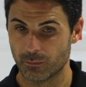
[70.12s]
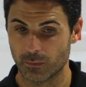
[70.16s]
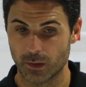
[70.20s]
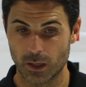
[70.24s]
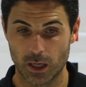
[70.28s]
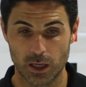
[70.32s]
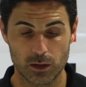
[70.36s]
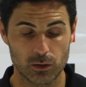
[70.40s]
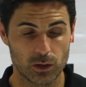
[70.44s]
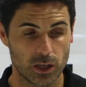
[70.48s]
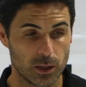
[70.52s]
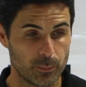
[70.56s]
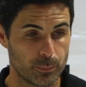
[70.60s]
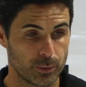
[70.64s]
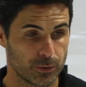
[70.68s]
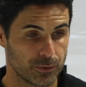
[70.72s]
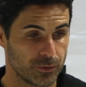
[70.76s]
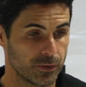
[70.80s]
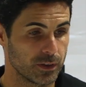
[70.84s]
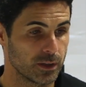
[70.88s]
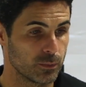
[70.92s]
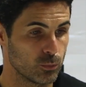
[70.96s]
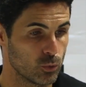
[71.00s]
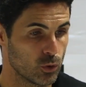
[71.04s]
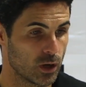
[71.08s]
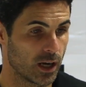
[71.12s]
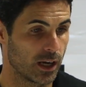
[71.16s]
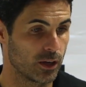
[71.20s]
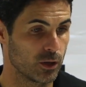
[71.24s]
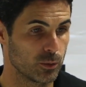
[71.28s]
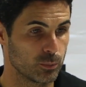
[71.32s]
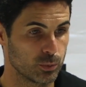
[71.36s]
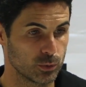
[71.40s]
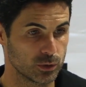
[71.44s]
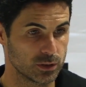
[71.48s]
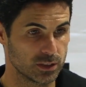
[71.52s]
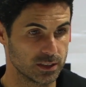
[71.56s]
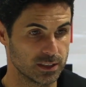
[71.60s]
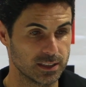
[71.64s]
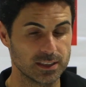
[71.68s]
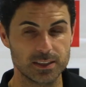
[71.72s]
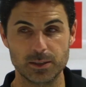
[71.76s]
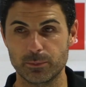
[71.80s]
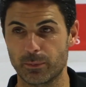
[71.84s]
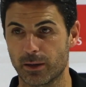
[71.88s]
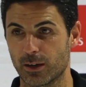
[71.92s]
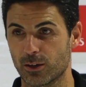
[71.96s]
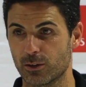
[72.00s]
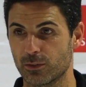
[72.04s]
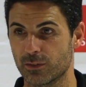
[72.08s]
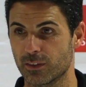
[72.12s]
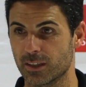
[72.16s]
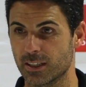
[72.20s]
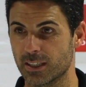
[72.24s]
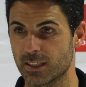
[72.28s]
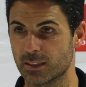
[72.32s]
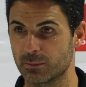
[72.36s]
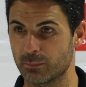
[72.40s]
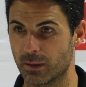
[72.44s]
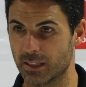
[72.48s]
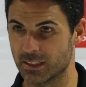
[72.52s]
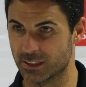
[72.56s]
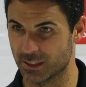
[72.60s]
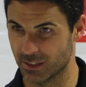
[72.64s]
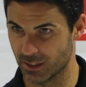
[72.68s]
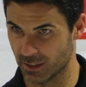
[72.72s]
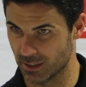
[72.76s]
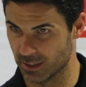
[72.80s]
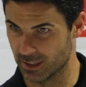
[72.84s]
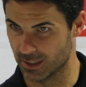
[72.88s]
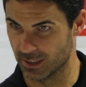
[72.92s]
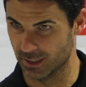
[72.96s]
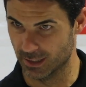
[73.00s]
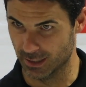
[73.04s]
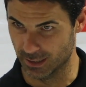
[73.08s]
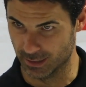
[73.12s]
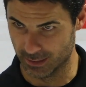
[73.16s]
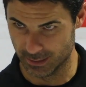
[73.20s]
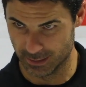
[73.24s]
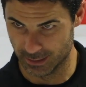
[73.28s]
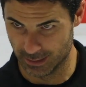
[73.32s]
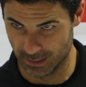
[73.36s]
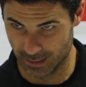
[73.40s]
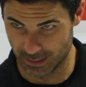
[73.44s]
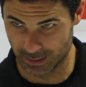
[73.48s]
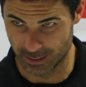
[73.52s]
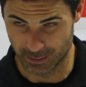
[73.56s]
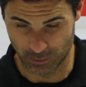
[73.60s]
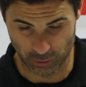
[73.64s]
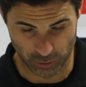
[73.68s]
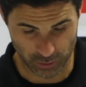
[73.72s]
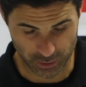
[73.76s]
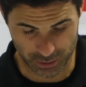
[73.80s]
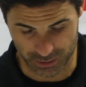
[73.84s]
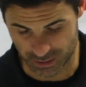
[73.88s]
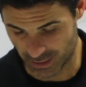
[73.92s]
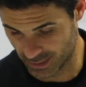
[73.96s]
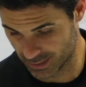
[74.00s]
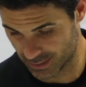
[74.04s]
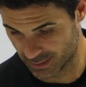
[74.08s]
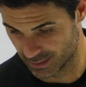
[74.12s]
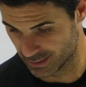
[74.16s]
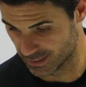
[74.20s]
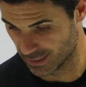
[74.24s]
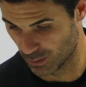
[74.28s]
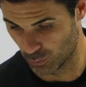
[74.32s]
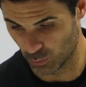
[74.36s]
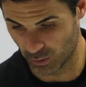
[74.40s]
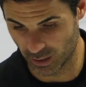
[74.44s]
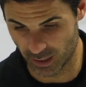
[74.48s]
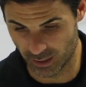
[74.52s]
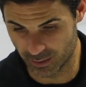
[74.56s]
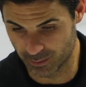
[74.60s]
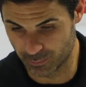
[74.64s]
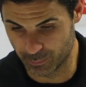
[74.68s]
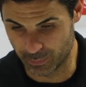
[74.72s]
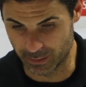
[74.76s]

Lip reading: I don't know, I prefer Bukayo puts it in the back of the net much earlier and the other chances that we had.